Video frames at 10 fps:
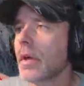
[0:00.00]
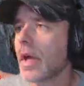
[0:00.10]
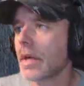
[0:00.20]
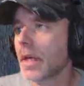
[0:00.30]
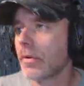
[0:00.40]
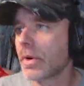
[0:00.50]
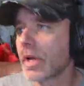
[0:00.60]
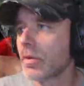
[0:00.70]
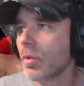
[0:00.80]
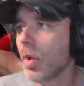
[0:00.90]
And I
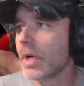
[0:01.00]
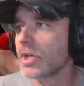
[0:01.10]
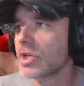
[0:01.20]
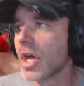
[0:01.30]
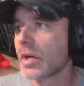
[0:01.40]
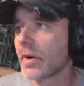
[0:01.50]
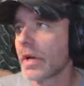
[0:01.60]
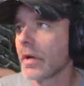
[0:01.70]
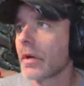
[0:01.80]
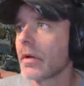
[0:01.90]
ran 1 generator.
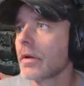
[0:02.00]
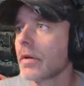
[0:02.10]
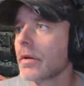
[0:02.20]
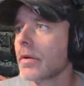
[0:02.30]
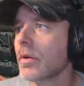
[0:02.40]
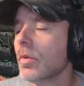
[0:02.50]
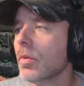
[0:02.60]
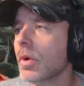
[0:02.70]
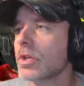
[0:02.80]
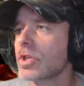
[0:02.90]

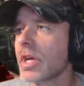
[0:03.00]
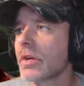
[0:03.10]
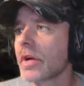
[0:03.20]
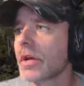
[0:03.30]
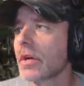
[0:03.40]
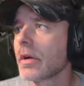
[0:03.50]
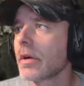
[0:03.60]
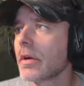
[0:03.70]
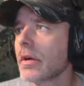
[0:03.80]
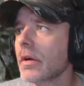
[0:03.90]
1 generator,
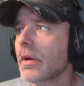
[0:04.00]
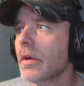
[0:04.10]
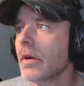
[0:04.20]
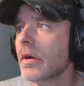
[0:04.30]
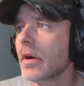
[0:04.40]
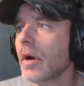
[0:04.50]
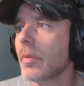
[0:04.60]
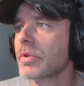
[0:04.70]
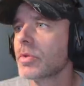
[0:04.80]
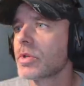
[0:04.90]

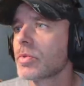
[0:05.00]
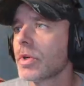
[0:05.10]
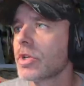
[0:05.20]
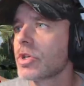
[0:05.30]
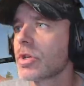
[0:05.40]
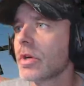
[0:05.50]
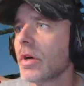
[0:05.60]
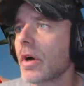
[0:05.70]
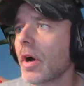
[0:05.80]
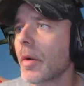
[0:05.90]
up to a switch,
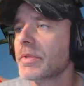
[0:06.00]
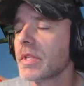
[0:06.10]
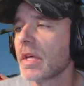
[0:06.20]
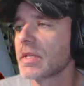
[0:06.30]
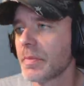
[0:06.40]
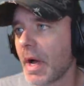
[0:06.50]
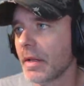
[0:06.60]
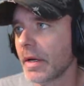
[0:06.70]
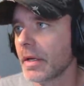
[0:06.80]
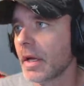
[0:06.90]
up to that
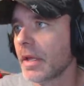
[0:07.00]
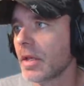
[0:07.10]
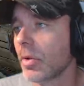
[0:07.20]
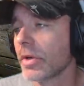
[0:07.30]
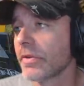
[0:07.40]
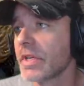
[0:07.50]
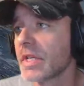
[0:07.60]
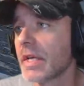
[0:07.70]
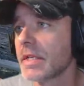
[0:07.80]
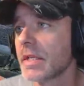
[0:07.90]
spotlight. And the only reason
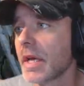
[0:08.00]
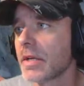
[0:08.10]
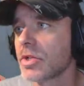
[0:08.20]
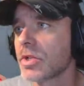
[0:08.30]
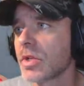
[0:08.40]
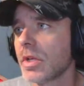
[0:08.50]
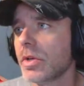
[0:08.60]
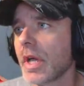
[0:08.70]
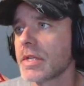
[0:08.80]
I did that is just so that you guys